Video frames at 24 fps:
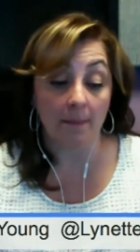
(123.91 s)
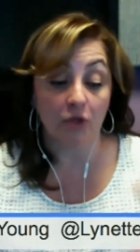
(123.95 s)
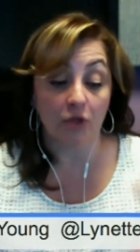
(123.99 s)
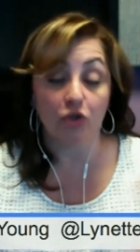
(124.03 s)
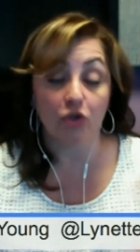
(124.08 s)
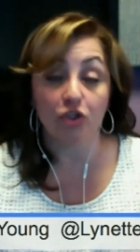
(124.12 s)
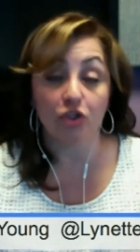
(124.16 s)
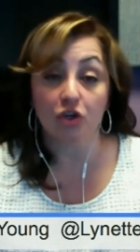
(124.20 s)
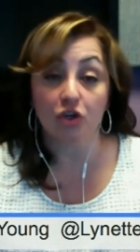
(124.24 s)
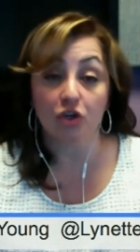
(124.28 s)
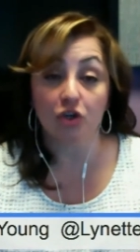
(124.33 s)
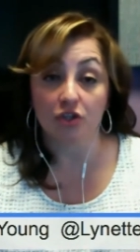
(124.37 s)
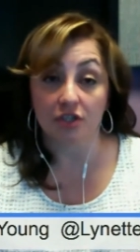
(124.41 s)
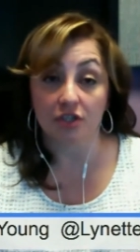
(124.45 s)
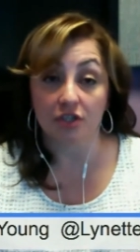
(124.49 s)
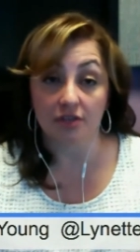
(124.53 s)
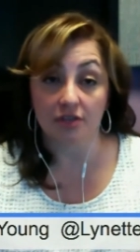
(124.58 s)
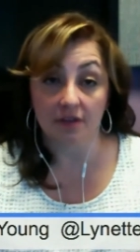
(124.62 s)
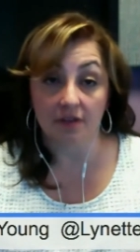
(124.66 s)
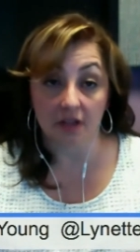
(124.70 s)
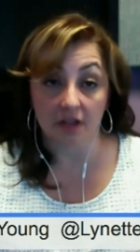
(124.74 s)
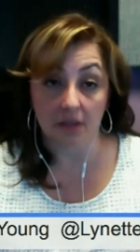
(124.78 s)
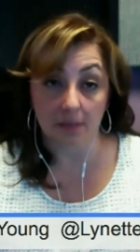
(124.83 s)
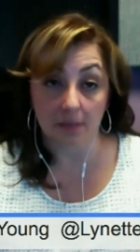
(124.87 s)
You'll start to
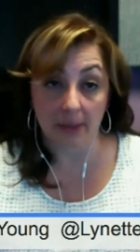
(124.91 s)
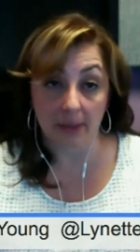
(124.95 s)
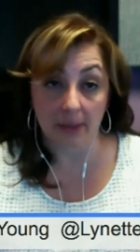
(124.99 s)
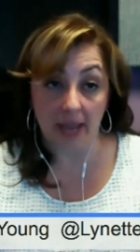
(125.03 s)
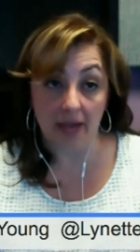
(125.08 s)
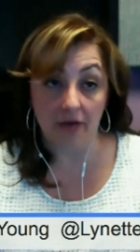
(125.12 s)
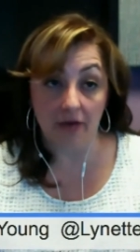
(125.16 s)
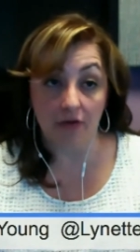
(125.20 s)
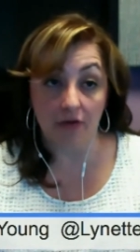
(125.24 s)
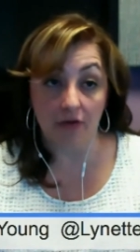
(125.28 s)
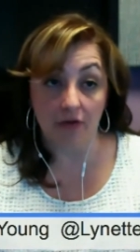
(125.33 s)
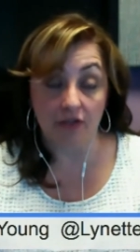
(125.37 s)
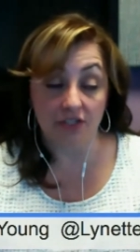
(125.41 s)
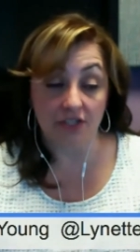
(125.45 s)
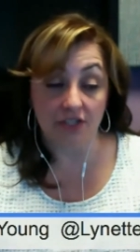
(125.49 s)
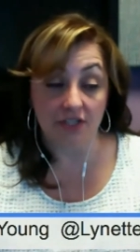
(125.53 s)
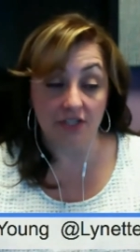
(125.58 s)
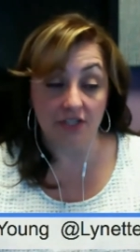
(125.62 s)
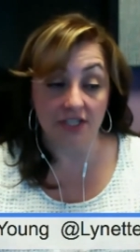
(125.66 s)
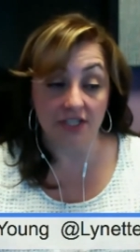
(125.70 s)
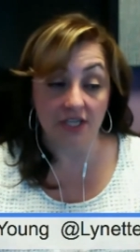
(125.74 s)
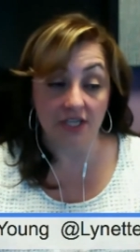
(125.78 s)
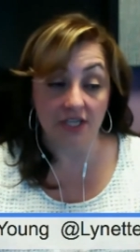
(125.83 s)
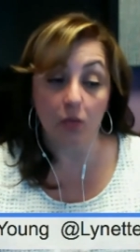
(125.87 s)
develop patterns to
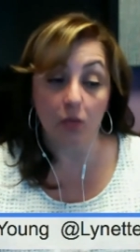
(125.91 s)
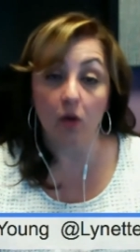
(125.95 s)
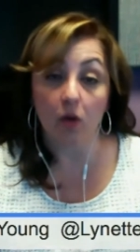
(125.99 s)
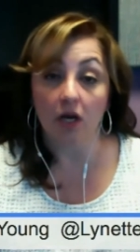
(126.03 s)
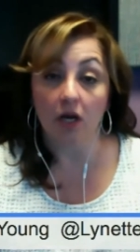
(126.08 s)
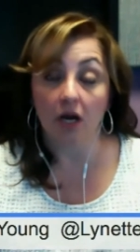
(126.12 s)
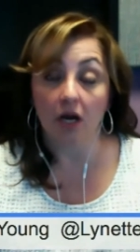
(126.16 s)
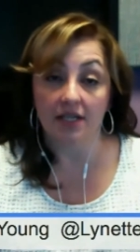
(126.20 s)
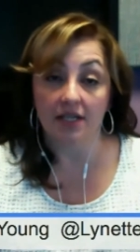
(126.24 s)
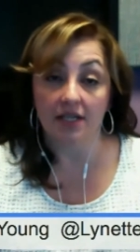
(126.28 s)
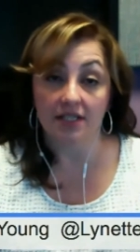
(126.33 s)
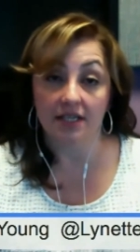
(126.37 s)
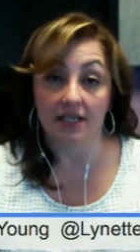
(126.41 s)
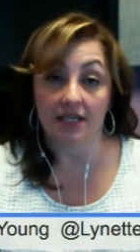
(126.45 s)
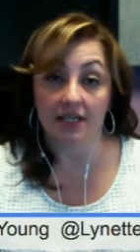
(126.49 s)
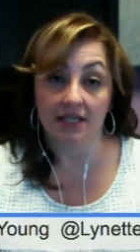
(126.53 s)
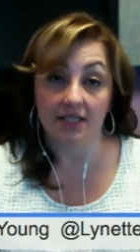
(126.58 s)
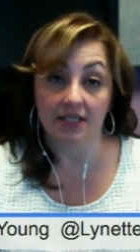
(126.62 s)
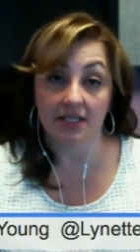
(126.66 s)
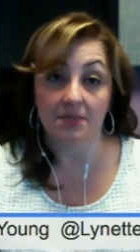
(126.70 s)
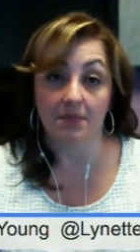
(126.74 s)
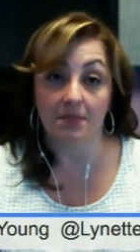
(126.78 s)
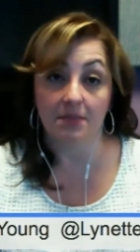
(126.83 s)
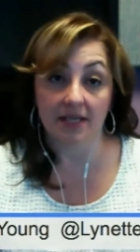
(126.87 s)
see what content
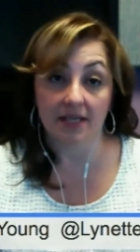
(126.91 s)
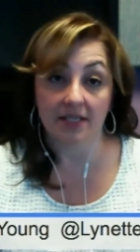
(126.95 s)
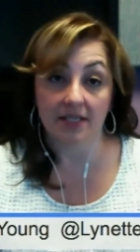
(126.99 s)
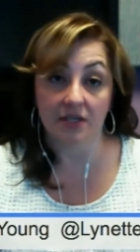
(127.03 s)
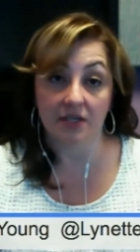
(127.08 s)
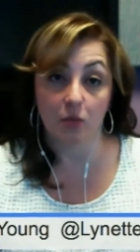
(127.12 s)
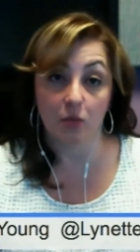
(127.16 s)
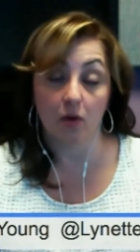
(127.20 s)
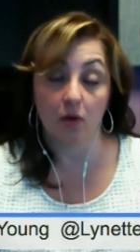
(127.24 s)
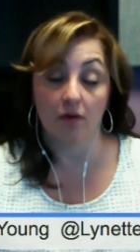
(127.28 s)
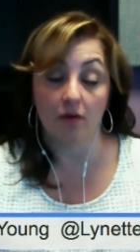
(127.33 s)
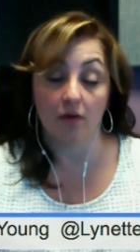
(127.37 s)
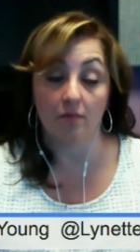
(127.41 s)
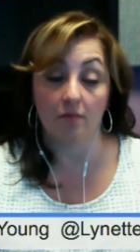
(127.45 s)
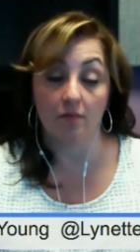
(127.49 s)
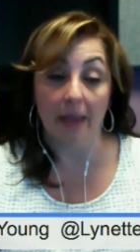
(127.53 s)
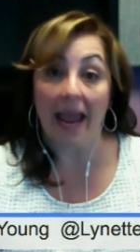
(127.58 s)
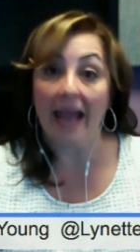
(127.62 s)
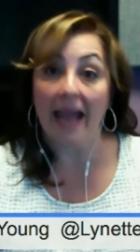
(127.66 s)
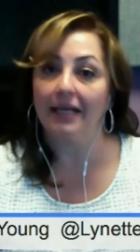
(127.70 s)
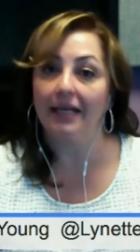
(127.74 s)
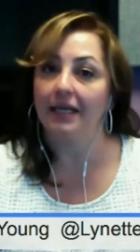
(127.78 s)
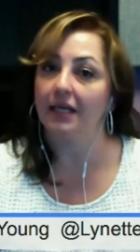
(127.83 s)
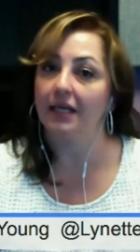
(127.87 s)
hits best in what
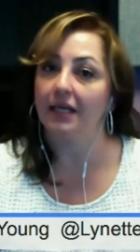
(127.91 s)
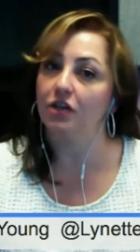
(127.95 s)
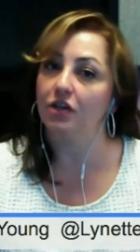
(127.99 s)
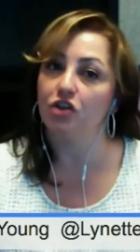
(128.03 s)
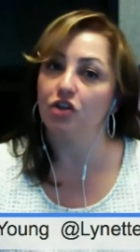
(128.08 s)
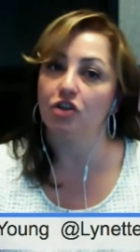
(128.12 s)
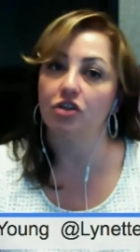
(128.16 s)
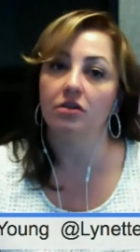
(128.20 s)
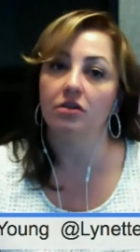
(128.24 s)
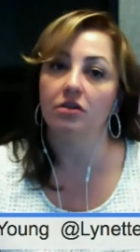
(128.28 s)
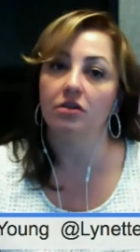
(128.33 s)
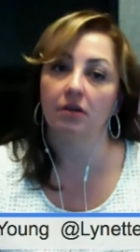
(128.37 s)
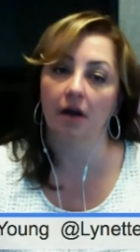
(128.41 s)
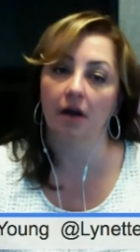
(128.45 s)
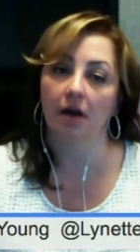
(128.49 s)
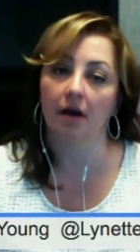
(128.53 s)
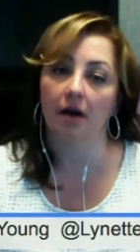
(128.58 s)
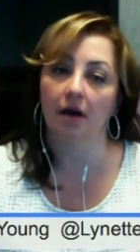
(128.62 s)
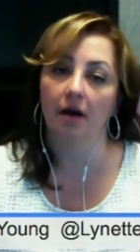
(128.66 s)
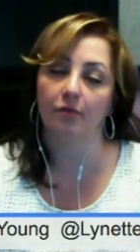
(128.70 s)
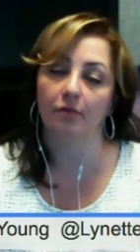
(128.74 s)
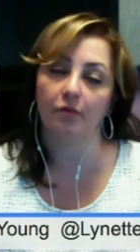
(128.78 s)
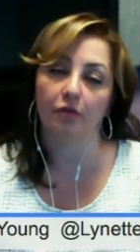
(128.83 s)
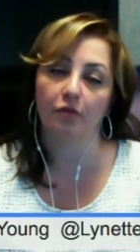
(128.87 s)
package
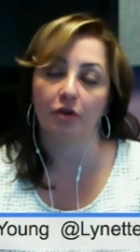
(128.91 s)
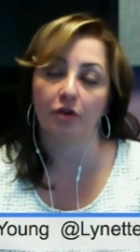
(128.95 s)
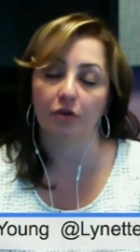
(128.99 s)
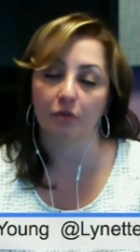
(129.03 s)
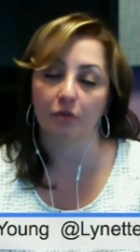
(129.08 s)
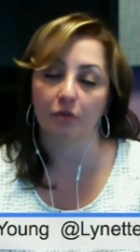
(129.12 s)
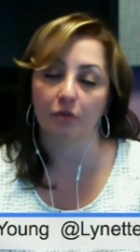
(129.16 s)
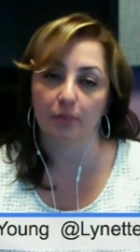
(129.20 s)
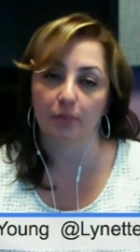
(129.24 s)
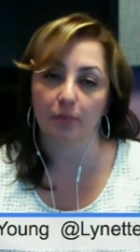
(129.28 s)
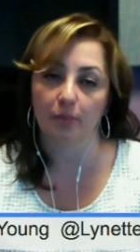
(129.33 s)
for your